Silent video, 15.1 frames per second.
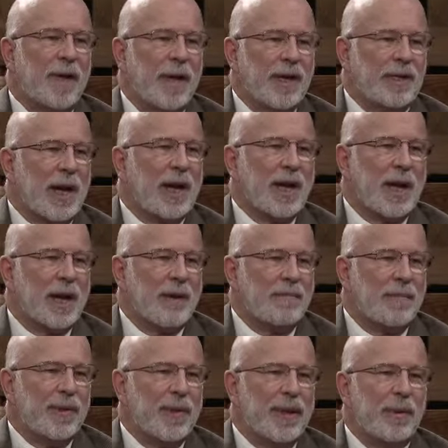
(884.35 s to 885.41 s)
as I
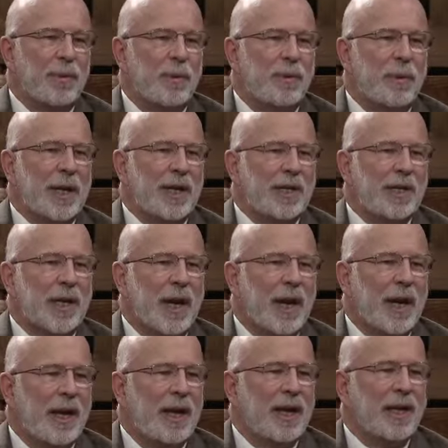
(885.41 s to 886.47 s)
am, it would be to
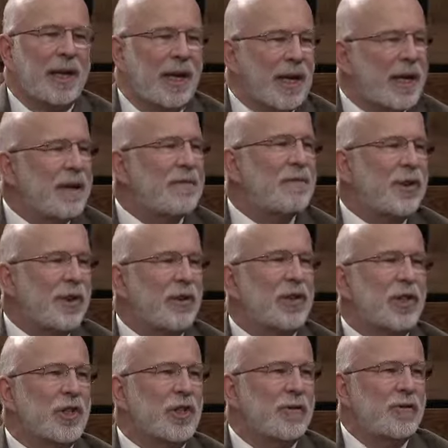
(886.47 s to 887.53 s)
say, live the
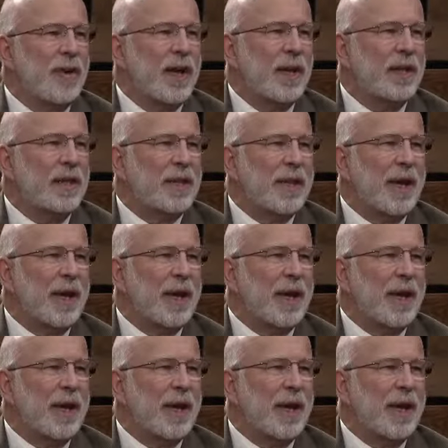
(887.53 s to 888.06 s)
Christian faith.